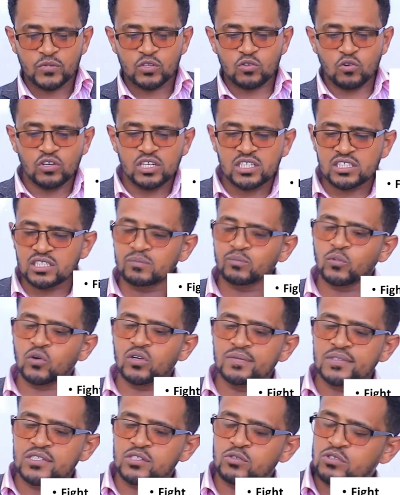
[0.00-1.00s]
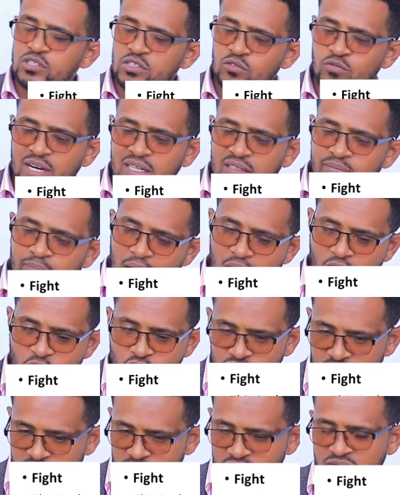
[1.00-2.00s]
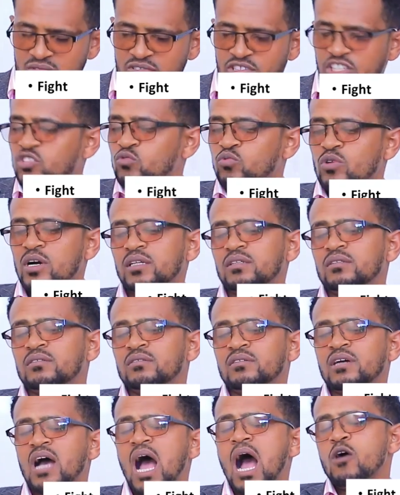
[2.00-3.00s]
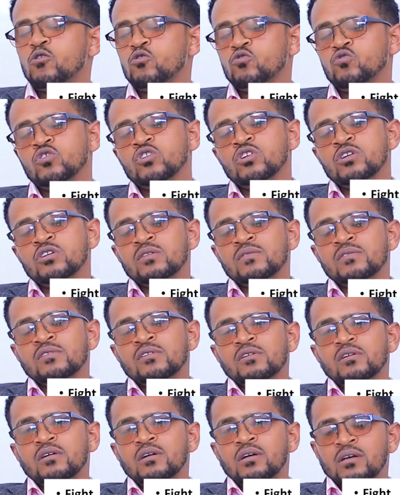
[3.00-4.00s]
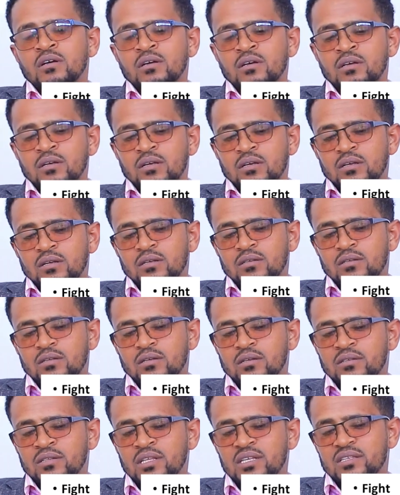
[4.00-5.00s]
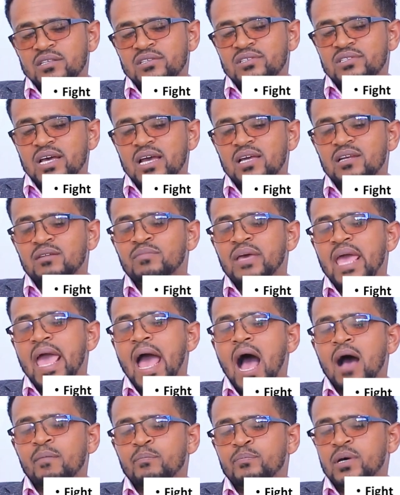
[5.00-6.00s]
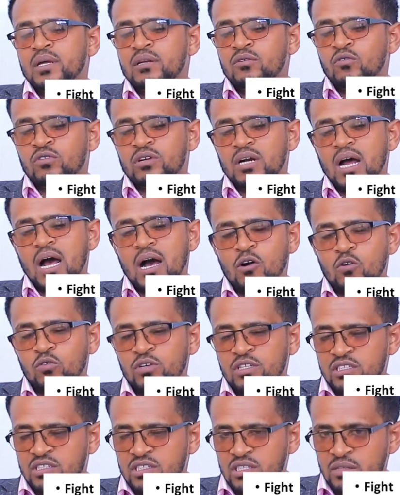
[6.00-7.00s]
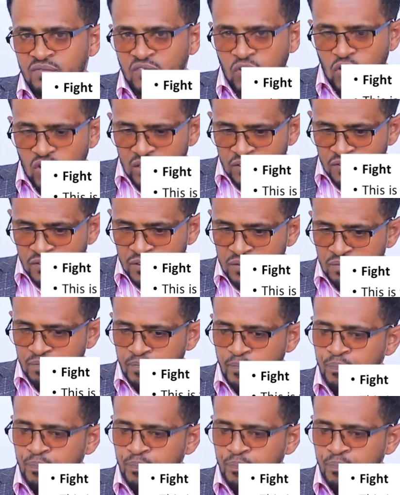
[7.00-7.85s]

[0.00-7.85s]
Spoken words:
So it involves using what? Power. This one. How this style may happen or how it is involved.